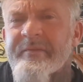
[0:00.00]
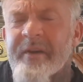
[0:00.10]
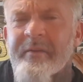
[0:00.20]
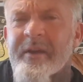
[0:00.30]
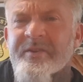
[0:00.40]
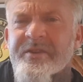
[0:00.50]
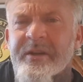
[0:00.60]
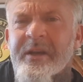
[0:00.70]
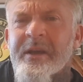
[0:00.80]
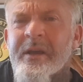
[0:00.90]

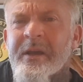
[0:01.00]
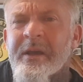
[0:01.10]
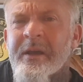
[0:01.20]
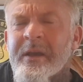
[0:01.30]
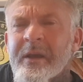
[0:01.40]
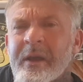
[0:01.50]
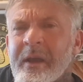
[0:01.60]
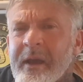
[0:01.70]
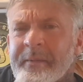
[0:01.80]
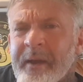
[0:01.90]
Foundation,
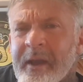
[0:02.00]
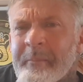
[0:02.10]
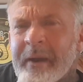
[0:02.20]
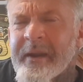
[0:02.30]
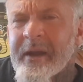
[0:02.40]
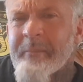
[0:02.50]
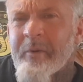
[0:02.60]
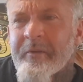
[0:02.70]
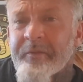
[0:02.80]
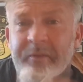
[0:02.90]
and they are made
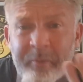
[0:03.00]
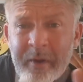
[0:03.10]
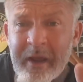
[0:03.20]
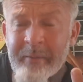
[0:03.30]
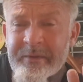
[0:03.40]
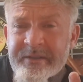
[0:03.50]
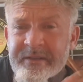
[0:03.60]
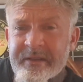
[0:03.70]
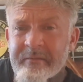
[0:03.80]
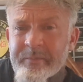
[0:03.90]
up of the 3 elements of
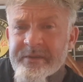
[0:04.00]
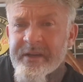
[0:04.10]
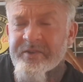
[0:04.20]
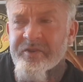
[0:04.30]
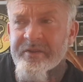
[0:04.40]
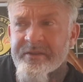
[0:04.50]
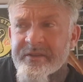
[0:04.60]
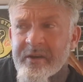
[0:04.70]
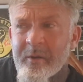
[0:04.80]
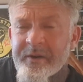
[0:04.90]
self-protection.
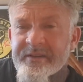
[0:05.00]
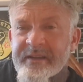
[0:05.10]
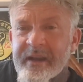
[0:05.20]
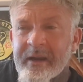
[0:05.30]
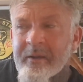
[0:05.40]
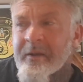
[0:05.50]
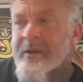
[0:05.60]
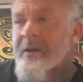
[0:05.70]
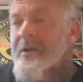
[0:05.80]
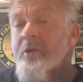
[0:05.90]
So understanding
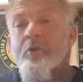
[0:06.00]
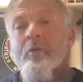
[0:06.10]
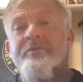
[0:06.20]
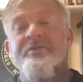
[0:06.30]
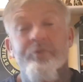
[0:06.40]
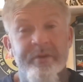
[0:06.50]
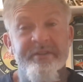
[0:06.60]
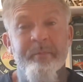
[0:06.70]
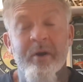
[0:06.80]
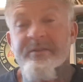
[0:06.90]
your street
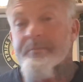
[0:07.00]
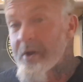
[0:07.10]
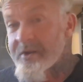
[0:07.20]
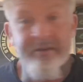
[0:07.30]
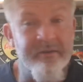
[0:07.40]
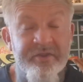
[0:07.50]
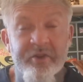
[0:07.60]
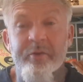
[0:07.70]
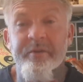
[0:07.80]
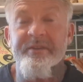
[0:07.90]
smarts, personal
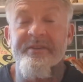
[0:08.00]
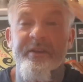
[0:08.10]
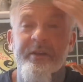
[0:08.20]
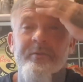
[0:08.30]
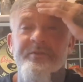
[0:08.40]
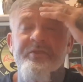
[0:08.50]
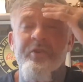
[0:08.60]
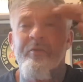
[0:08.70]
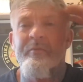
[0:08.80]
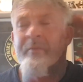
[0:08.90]
security skills,
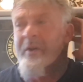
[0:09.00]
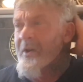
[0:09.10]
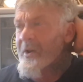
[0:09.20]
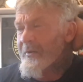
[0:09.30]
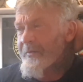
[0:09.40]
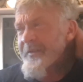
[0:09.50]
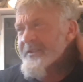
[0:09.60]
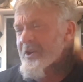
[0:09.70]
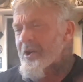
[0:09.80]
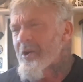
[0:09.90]

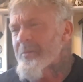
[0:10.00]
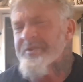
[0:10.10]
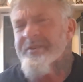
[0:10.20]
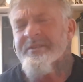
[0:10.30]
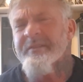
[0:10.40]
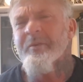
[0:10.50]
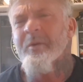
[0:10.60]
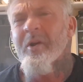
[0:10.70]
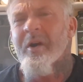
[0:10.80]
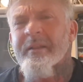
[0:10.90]
non-physical options, if
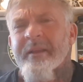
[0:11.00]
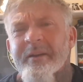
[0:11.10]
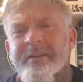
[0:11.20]
you like, that are